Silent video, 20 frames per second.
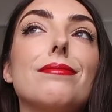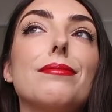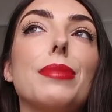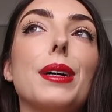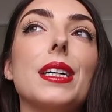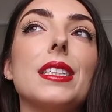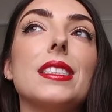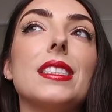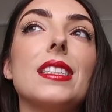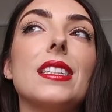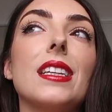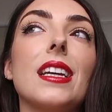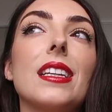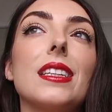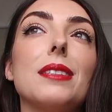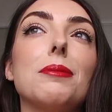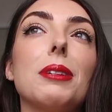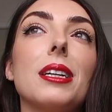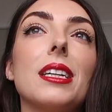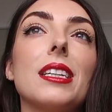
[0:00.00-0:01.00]
but I did it
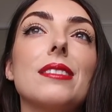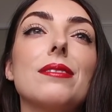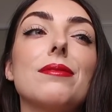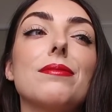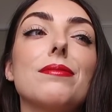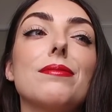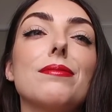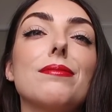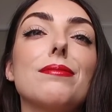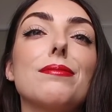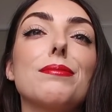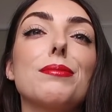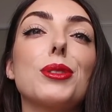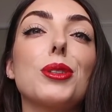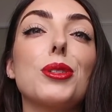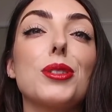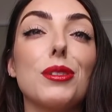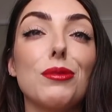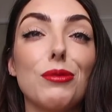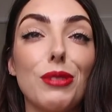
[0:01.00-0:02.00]
anyway,
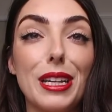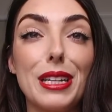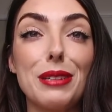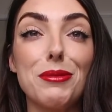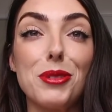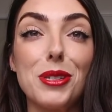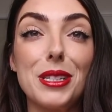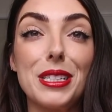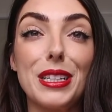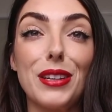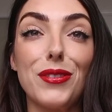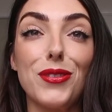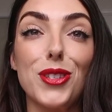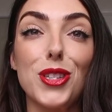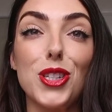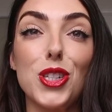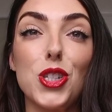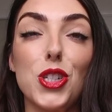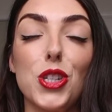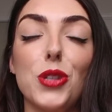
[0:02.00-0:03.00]
because I really wanted it for
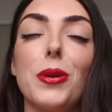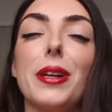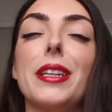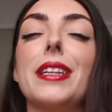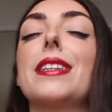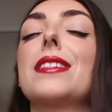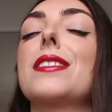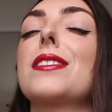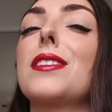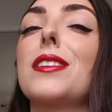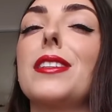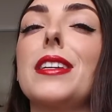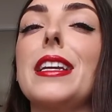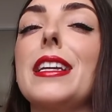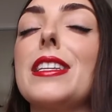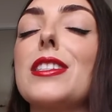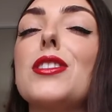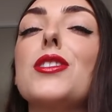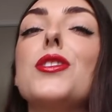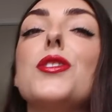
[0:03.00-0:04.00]
the shoot, and it's
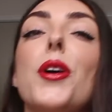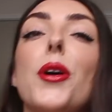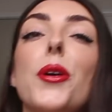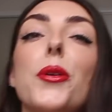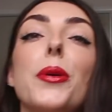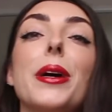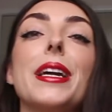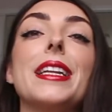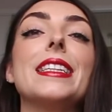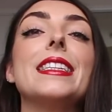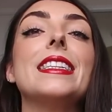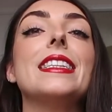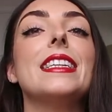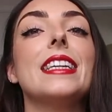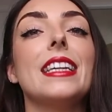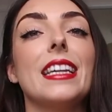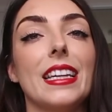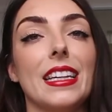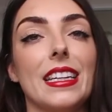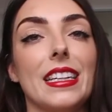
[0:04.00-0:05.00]
it's nowhere
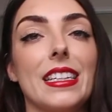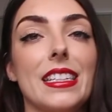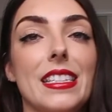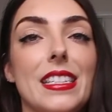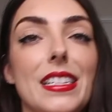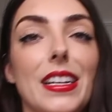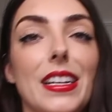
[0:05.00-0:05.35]
near as